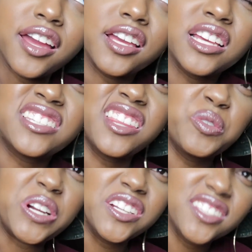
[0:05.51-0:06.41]
Is that the
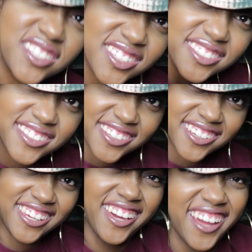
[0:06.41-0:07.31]
words?
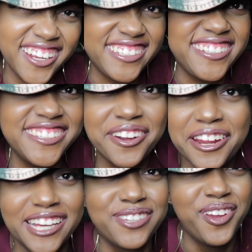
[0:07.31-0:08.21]
Don't
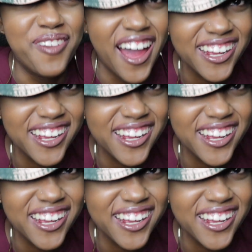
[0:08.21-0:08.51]
ask me why.